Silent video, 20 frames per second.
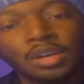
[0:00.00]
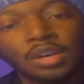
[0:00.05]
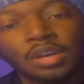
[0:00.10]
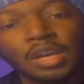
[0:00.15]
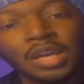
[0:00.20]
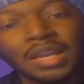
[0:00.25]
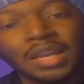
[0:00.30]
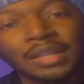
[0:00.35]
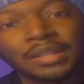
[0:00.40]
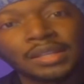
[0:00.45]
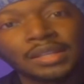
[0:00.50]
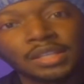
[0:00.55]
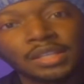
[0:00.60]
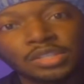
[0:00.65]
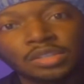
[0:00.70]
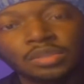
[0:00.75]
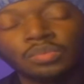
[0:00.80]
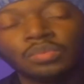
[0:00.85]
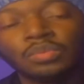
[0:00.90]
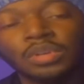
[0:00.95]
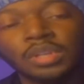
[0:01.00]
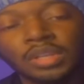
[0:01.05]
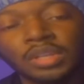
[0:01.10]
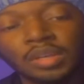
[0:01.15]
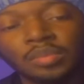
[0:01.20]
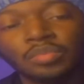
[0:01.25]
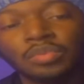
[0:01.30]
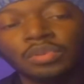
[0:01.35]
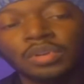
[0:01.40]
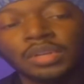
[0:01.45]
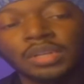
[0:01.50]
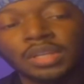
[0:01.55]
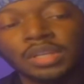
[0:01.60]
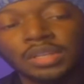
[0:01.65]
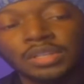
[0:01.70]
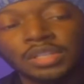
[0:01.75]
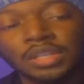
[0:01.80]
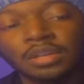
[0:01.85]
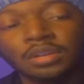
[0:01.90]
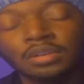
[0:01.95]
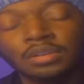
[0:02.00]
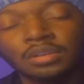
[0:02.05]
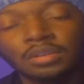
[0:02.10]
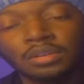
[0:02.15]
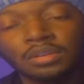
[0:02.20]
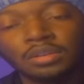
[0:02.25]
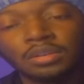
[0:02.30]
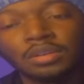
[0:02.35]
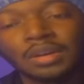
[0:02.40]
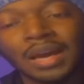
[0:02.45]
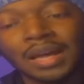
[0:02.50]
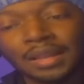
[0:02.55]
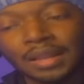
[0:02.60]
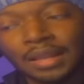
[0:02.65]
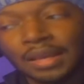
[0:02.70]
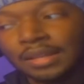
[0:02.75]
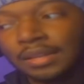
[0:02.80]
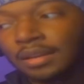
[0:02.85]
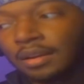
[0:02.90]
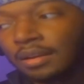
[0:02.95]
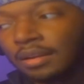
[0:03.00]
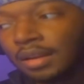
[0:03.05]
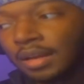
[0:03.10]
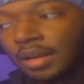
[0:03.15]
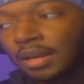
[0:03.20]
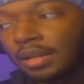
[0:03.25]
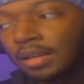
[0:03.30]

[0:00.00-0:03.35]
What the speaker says: And I think that's a really important detail. I like that a lot.